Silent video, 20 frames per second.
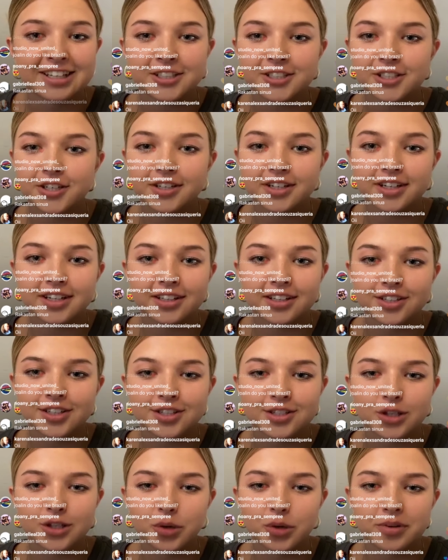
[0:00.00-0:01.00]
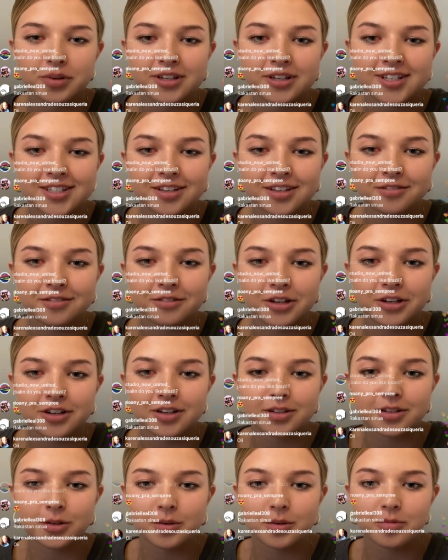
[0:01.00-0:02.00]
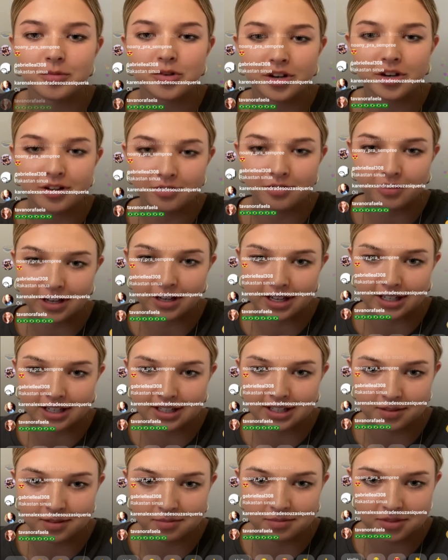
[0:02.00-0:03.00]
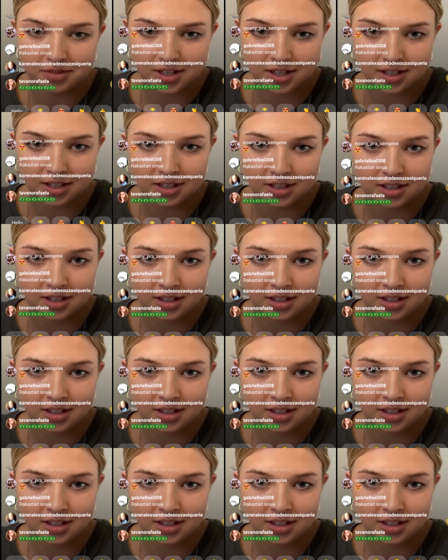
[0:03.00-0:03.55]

Sorry, there's so much stuff here, so I'm trying to find something.